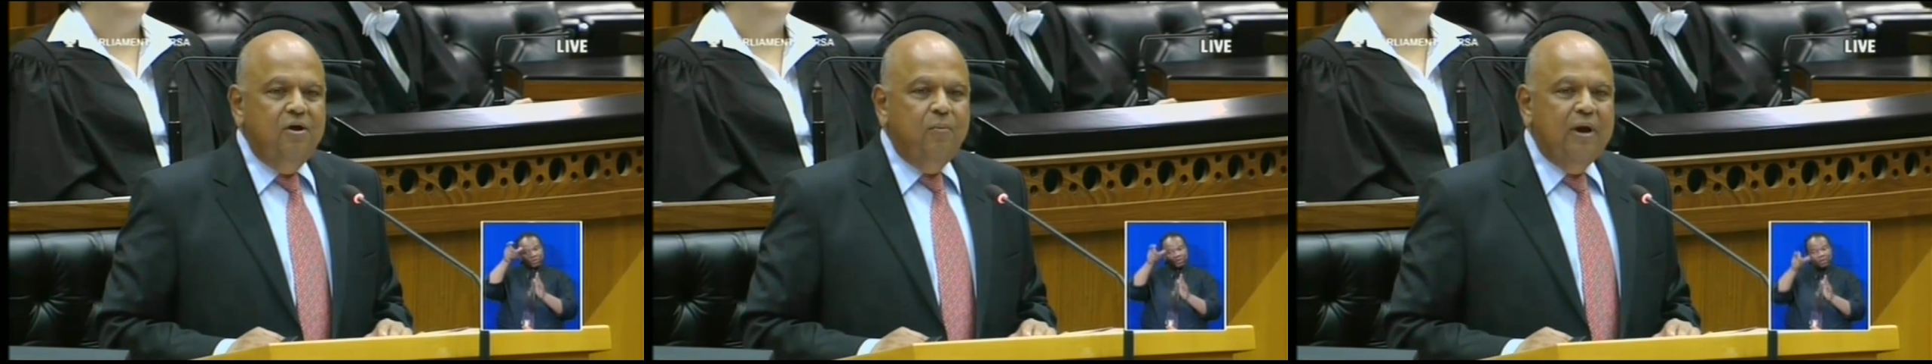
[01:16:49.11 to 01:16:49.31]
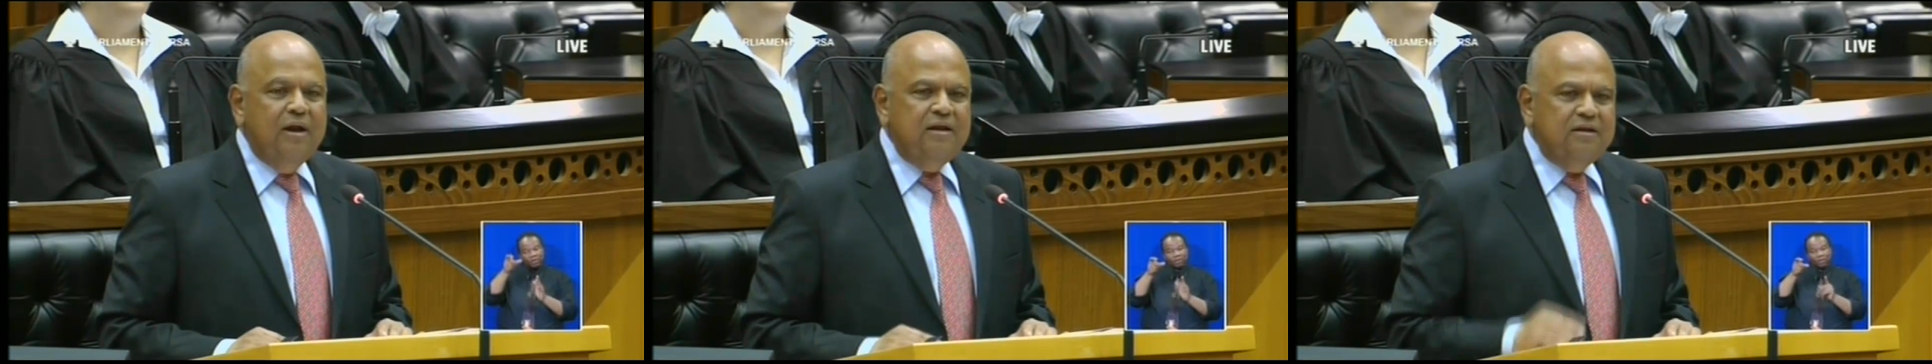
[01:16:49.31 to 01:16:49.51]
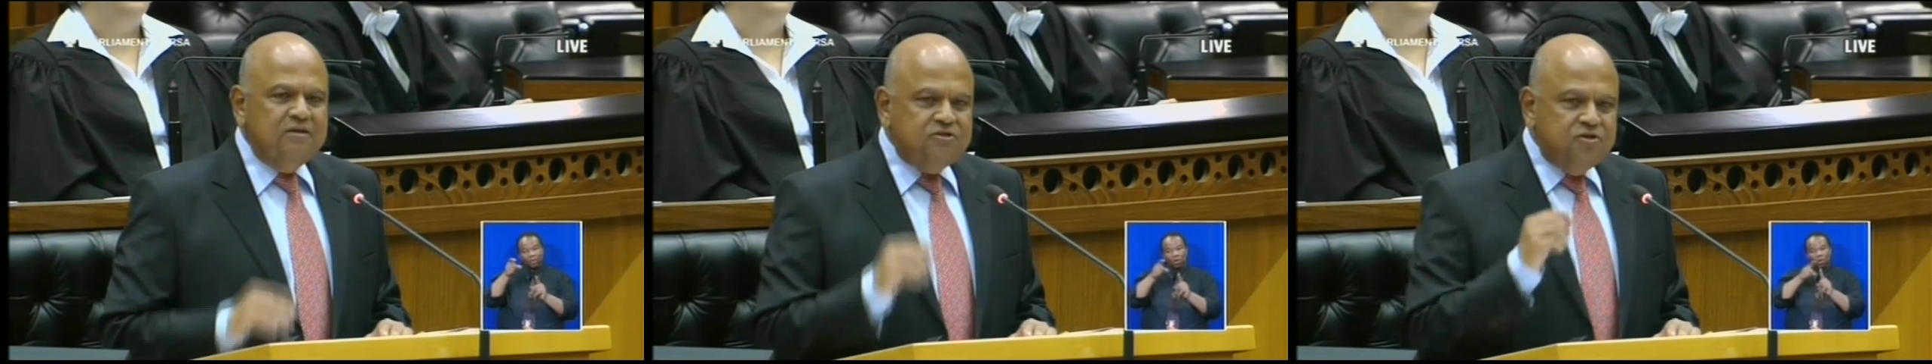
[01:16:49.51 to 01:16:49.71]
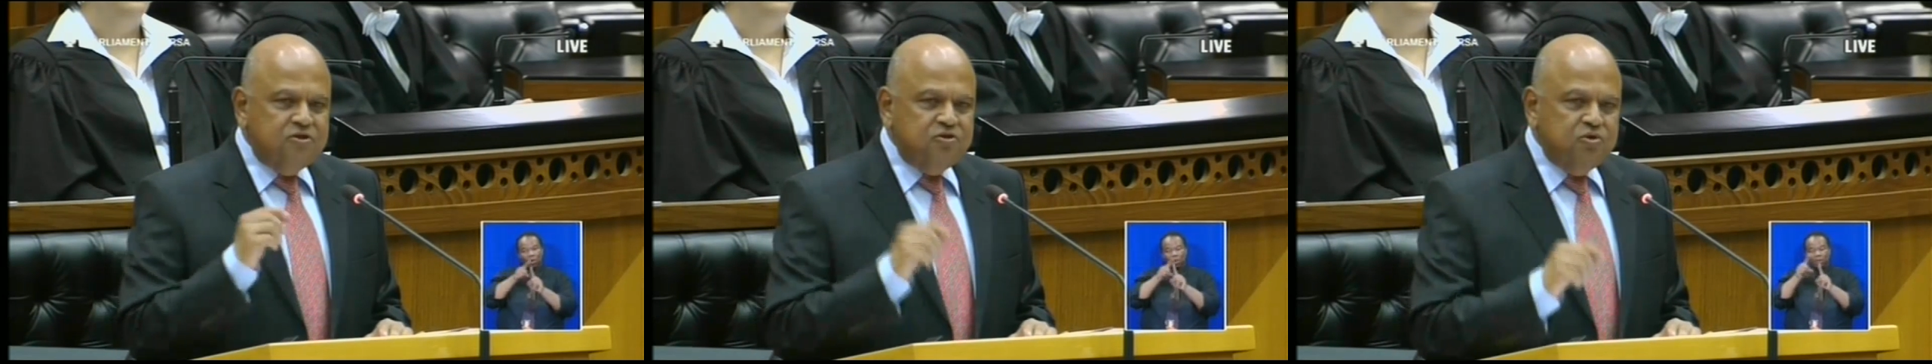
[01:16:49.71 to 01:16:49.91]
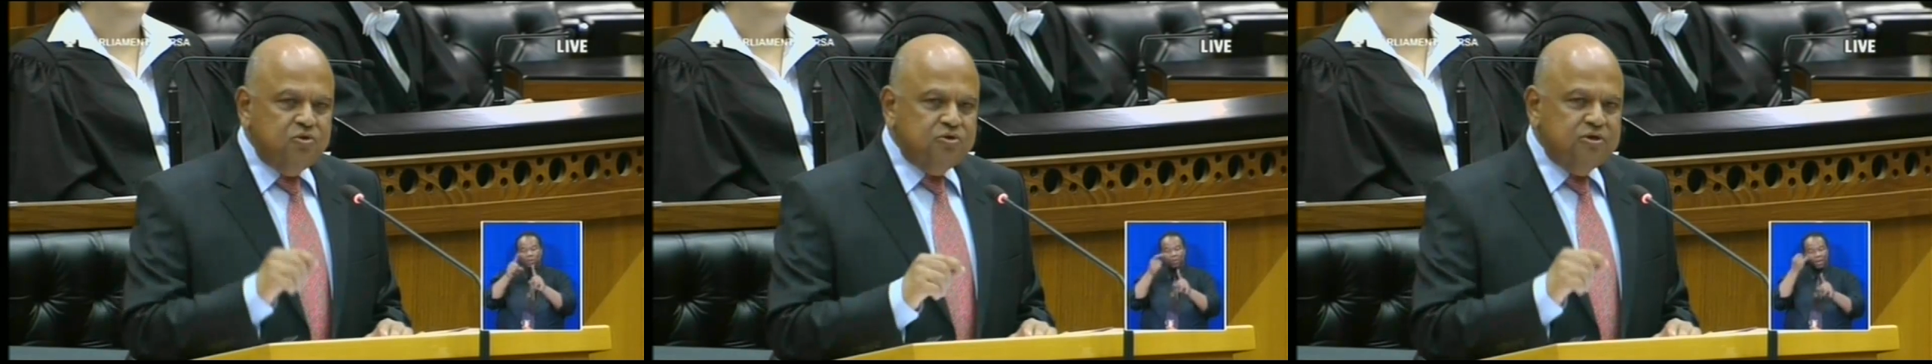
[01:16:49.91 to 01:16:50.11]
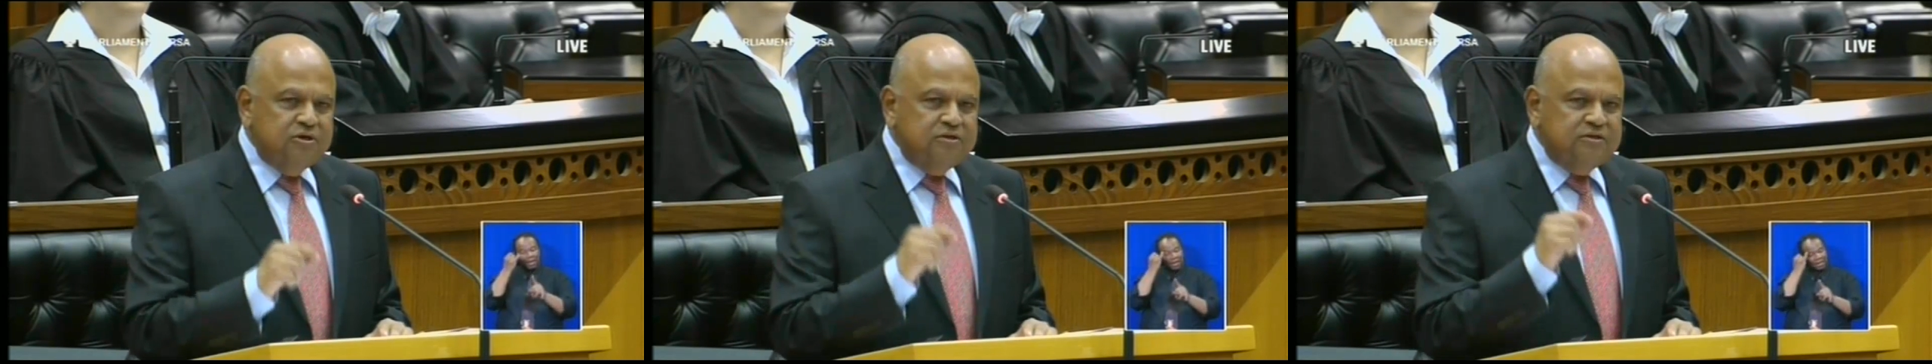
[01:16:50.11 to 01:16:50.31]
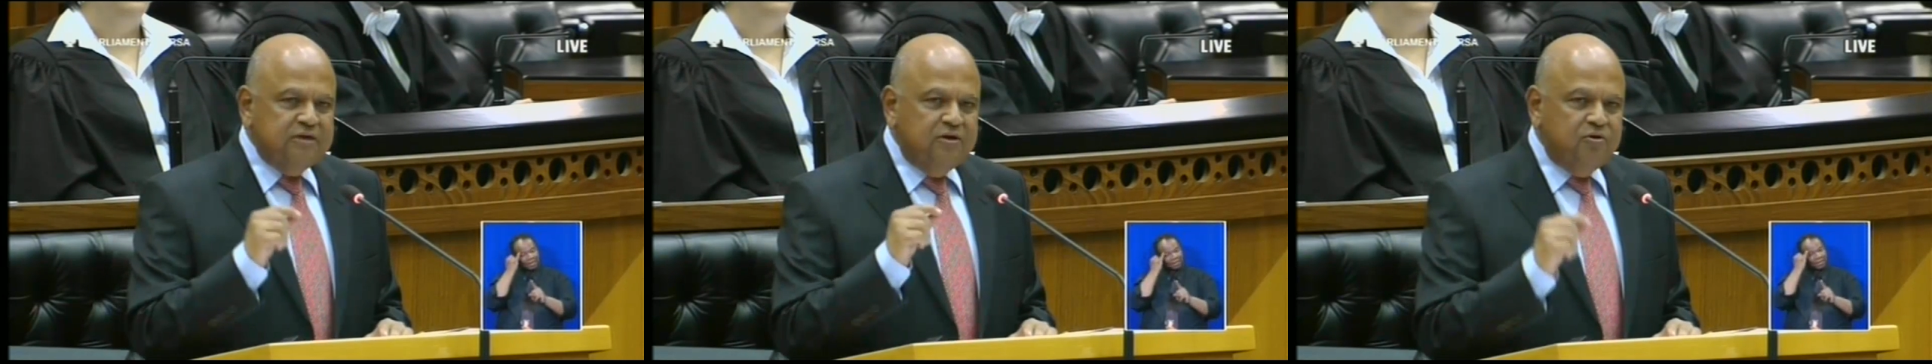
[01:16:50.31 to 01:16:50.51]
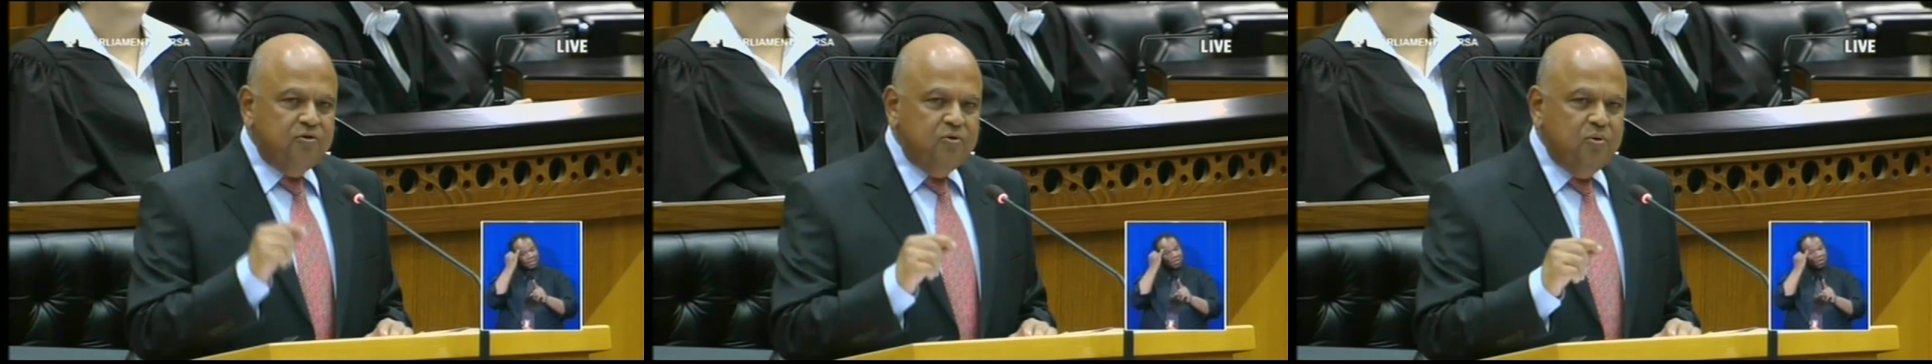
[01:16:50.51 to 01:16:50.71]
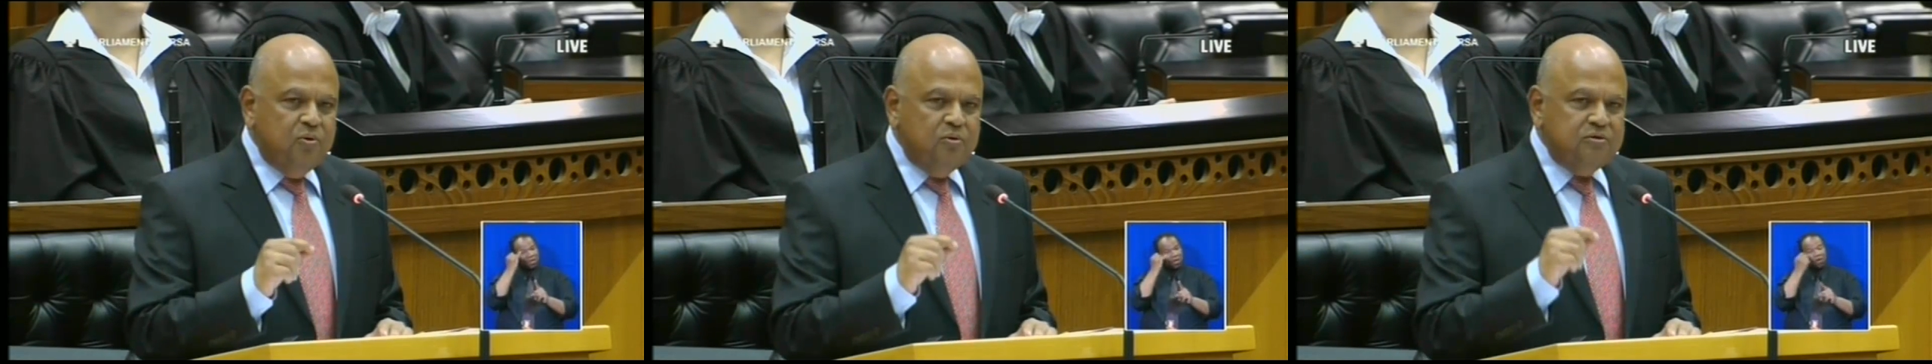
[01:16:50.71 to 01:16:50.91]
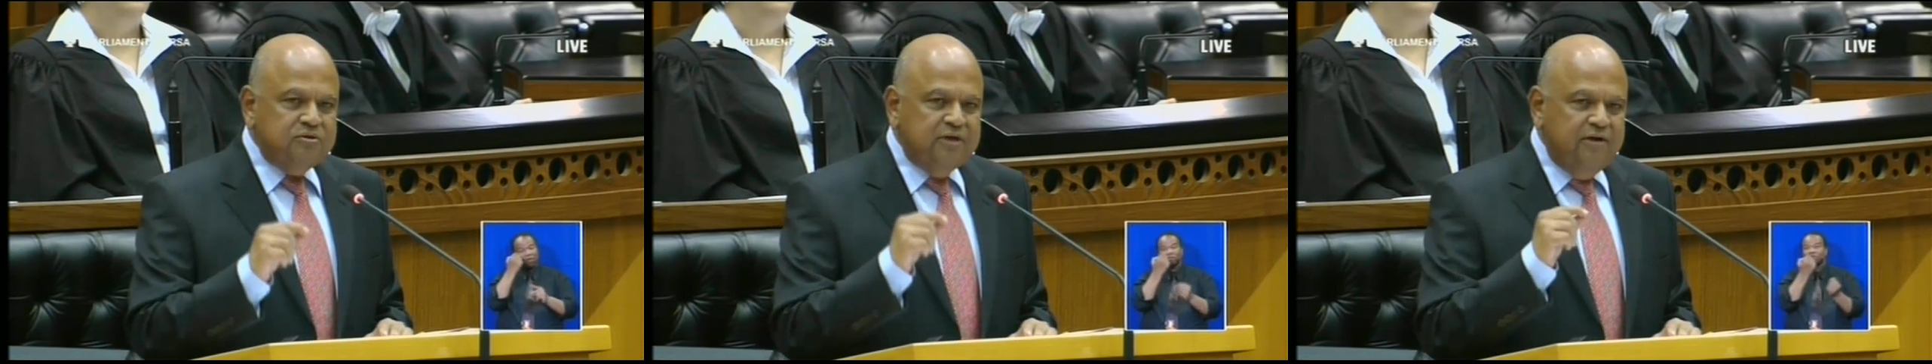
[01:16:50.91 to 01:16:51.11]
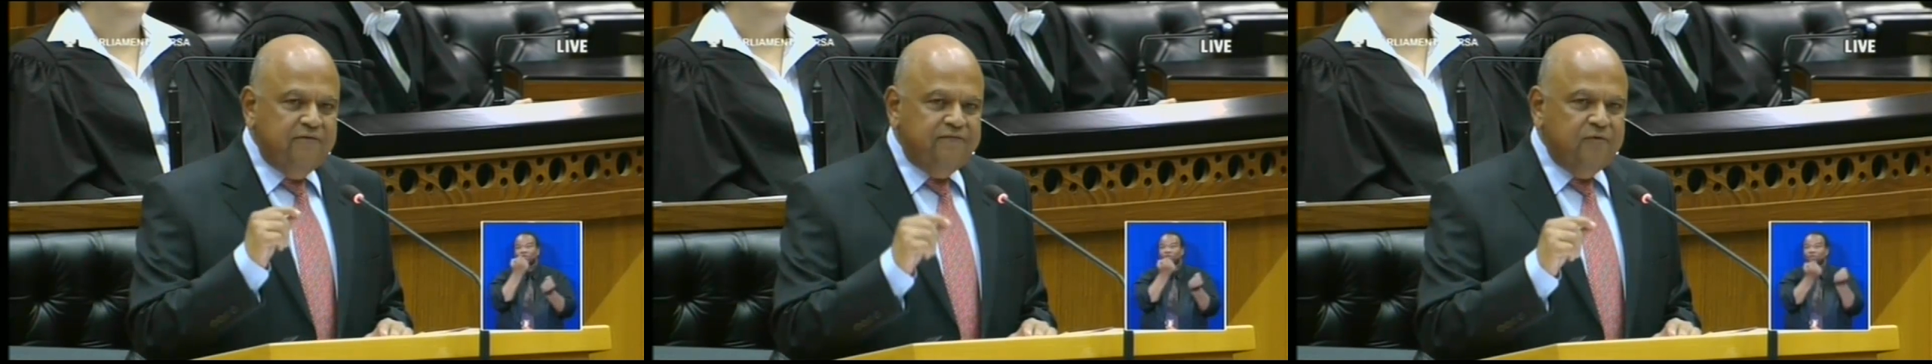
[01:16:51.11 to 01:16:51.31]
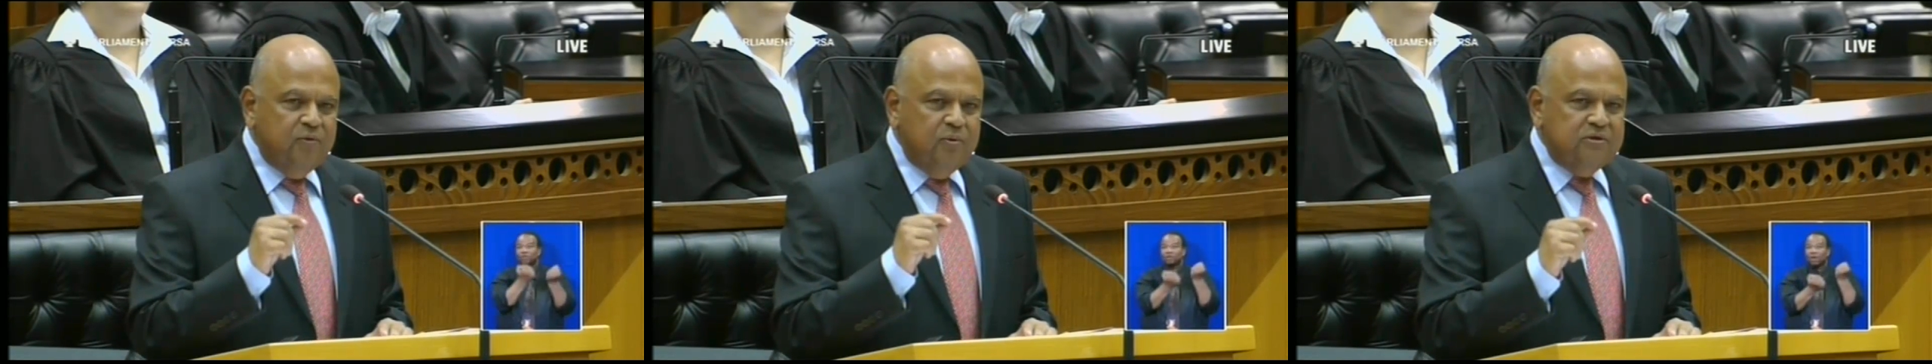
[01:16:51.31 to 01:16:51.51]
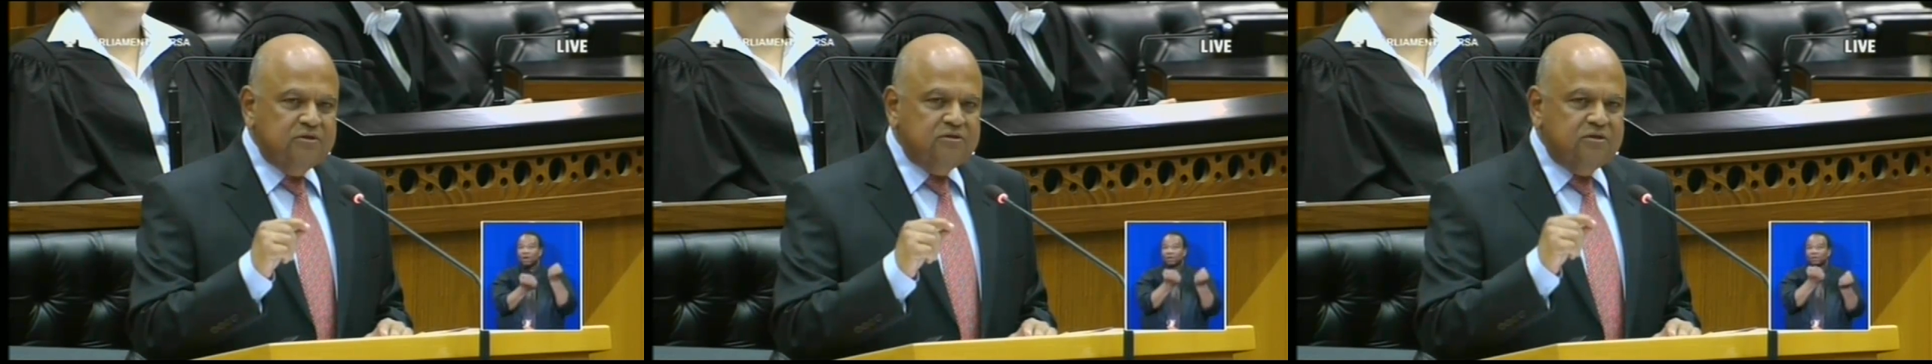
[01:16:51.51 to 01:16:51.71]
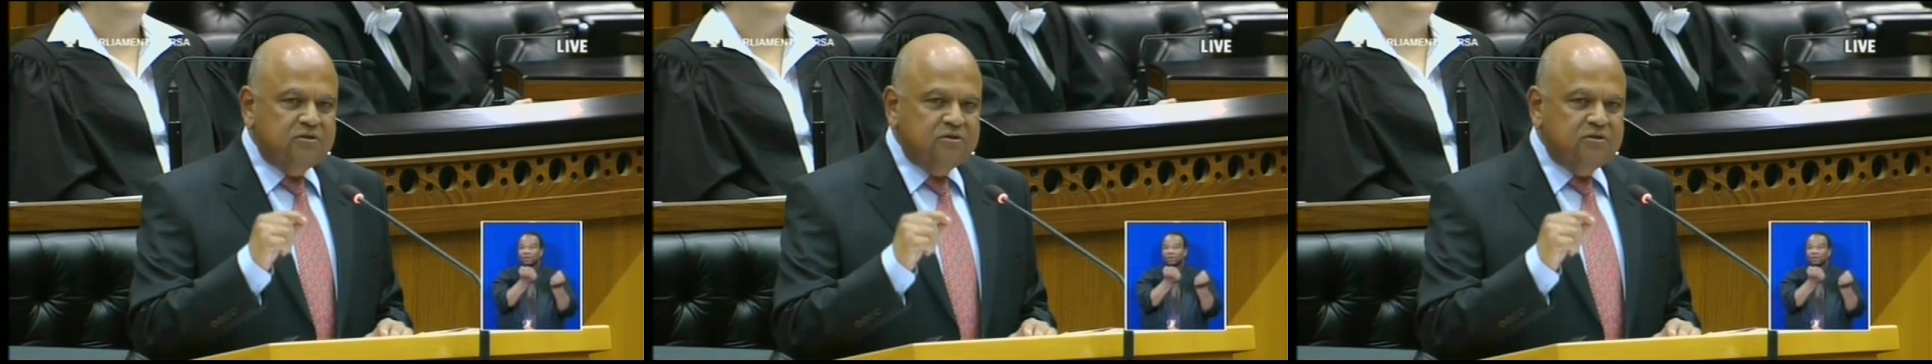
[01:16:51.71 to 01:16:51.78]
while institutions and rules influence